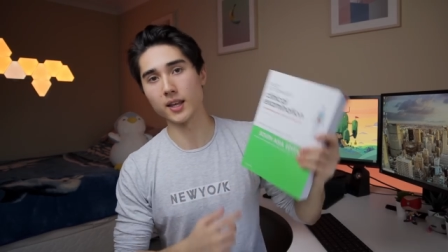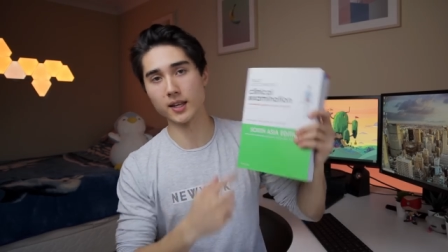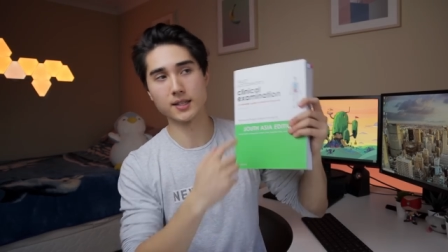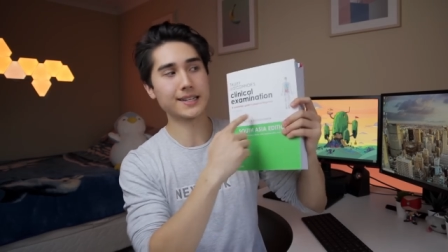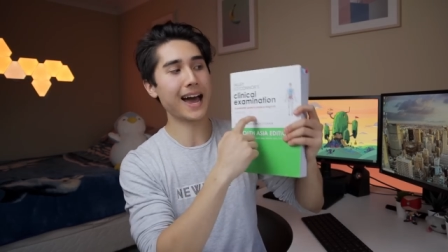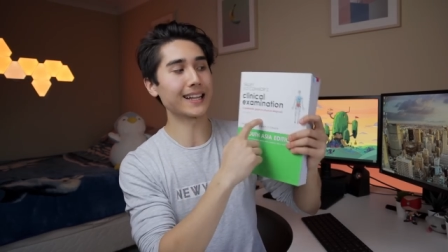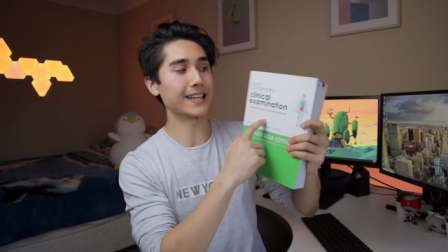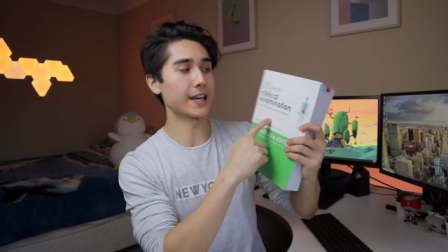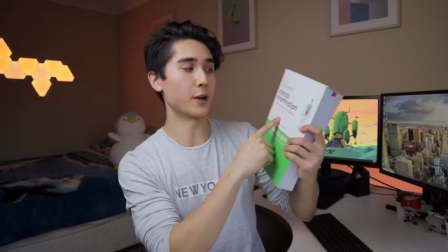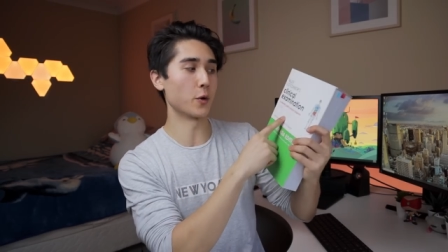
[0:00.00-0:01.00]
is
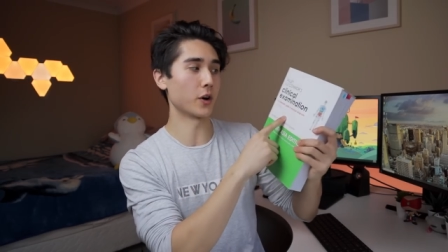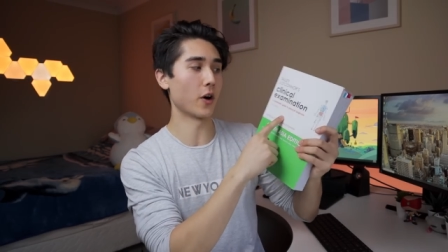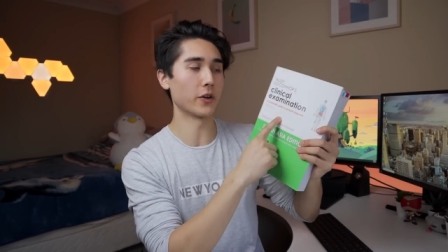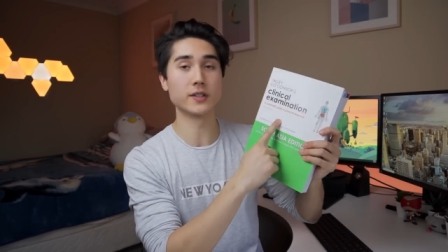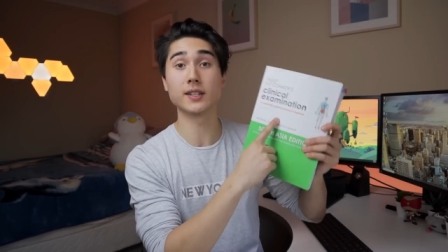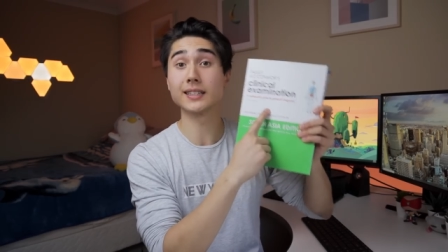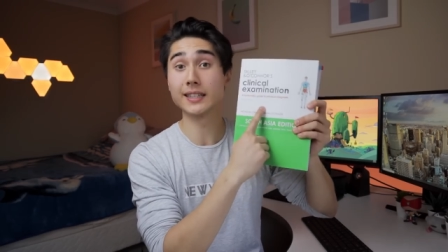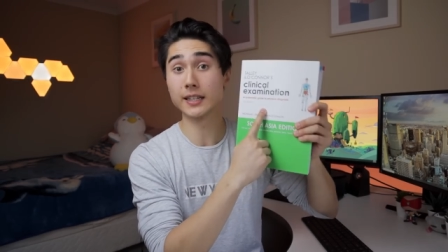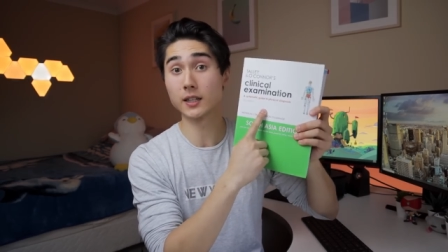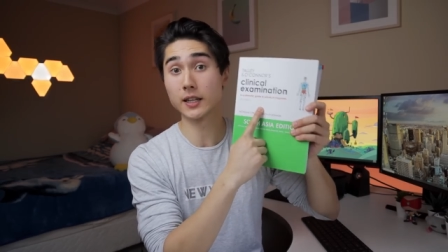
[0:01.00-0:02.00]
Talley and O'Connor's
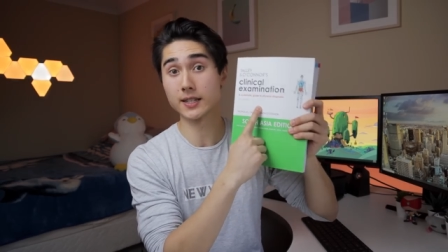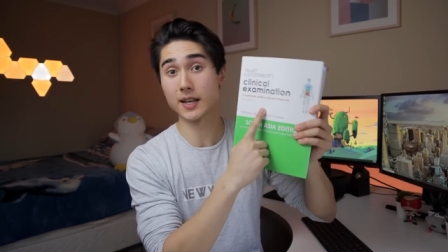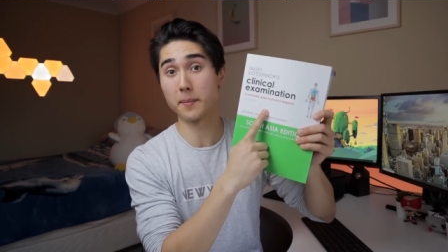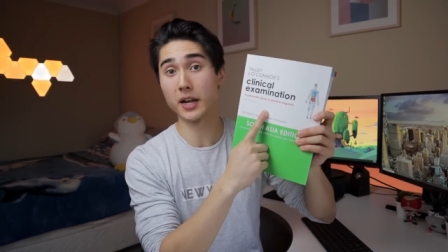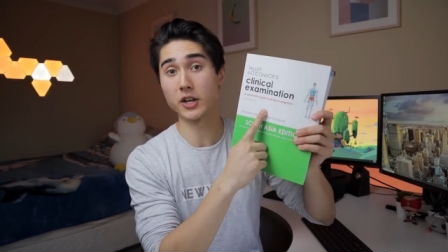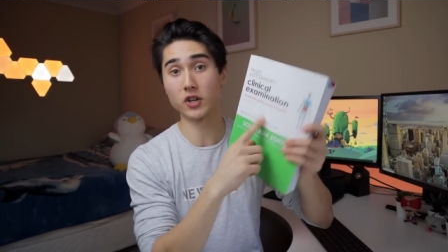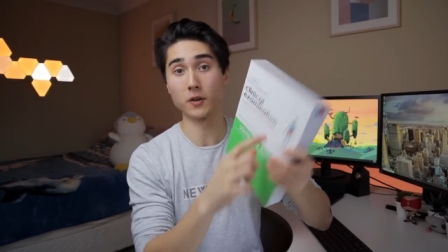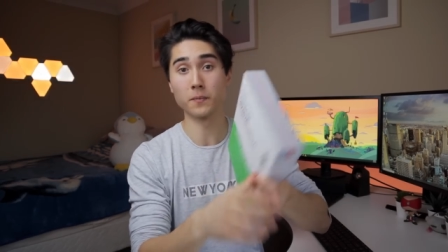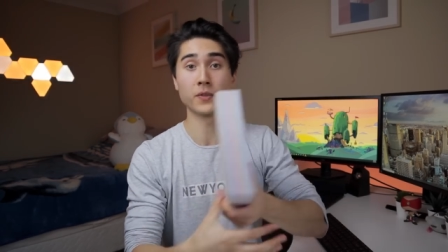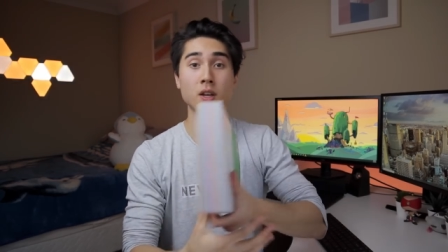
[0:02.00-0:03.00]
clinical examination.